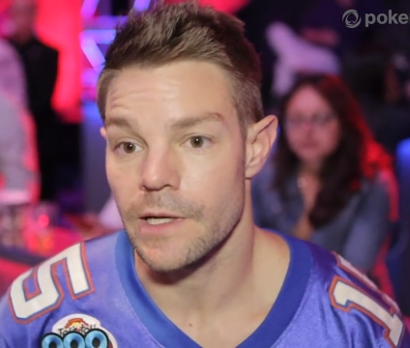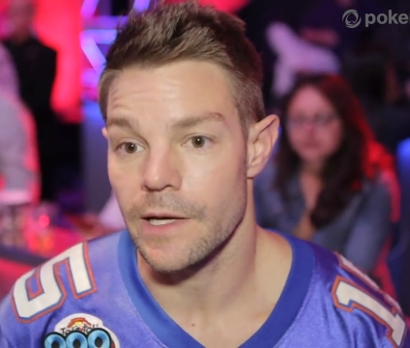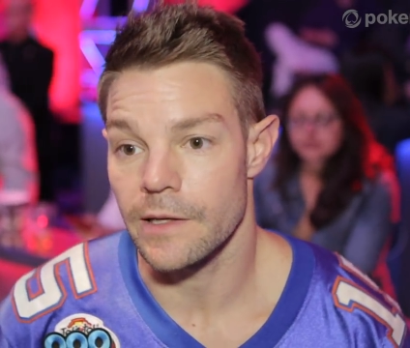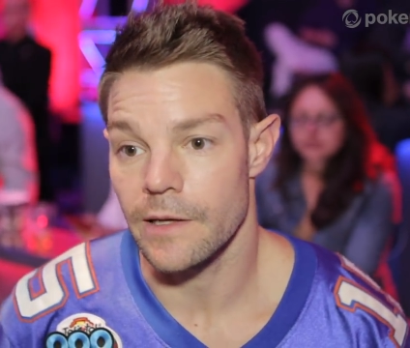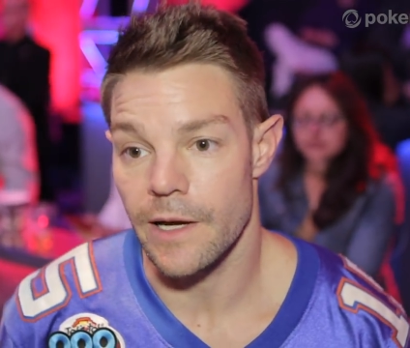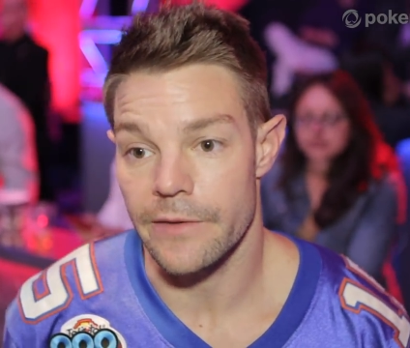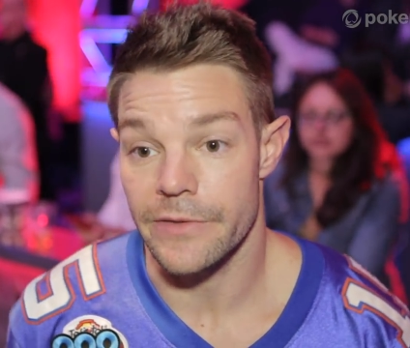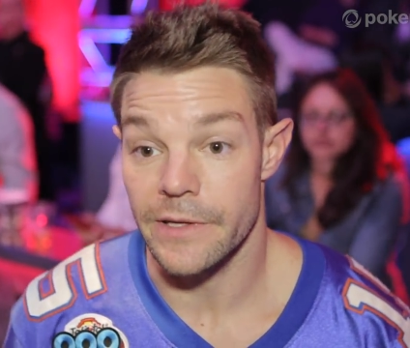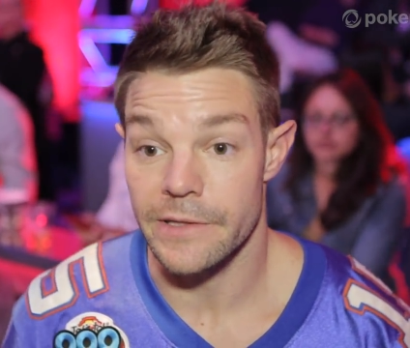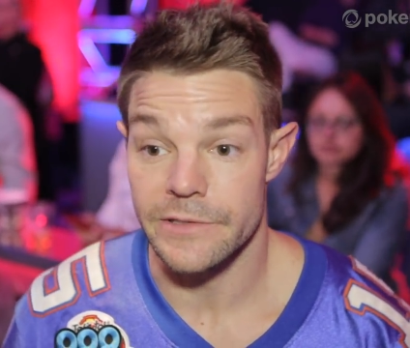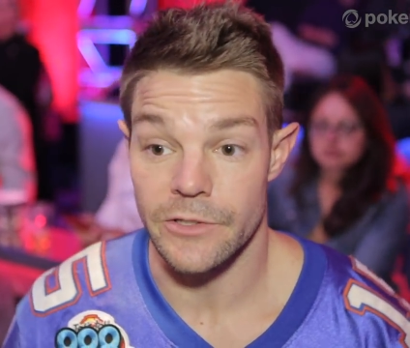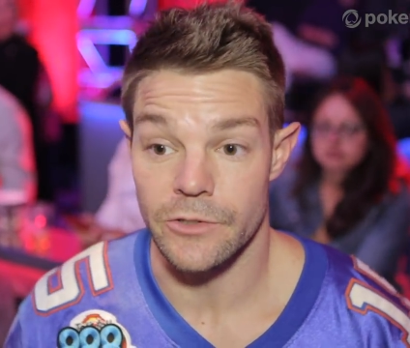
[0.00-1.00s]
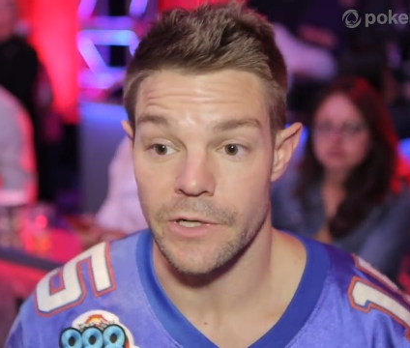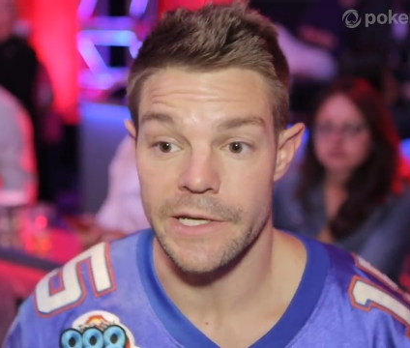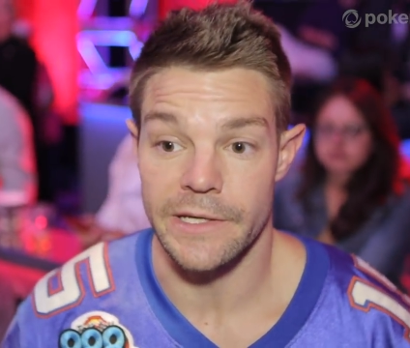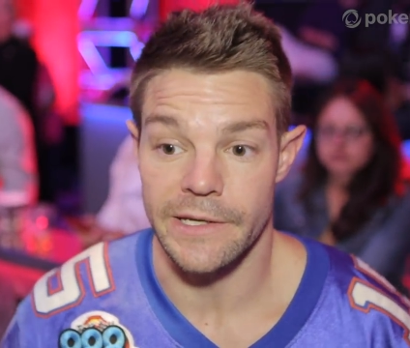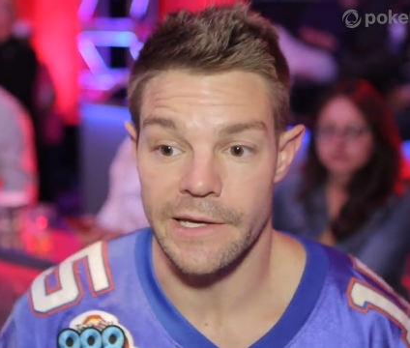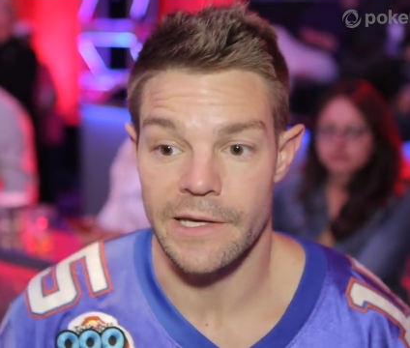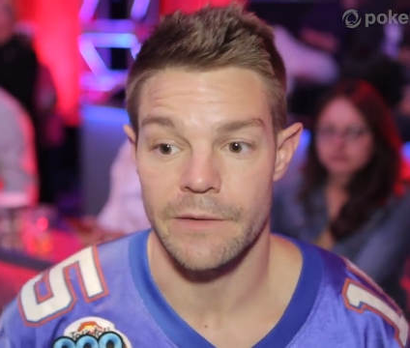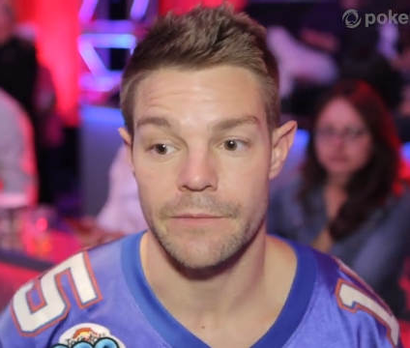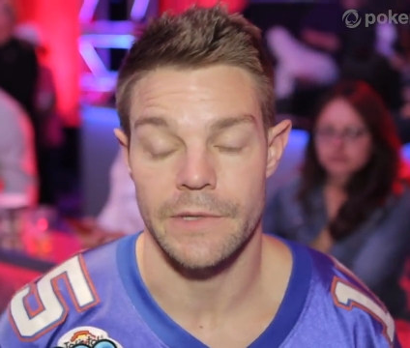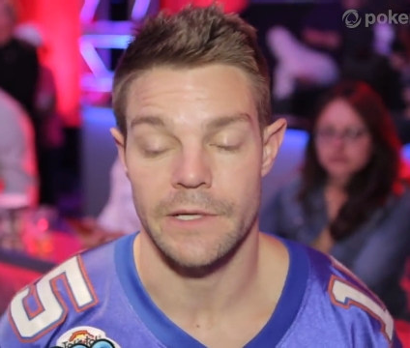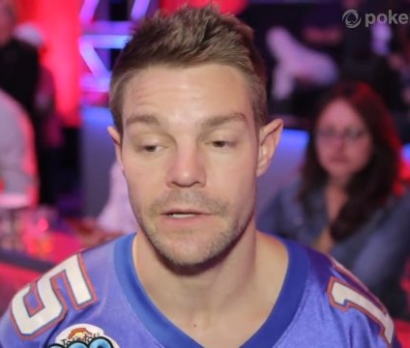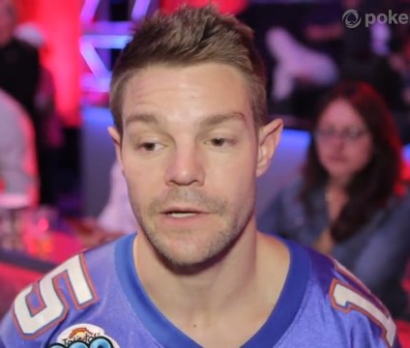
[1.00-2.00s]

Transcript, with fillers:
Speaker 1: I, I think it's a great game. It,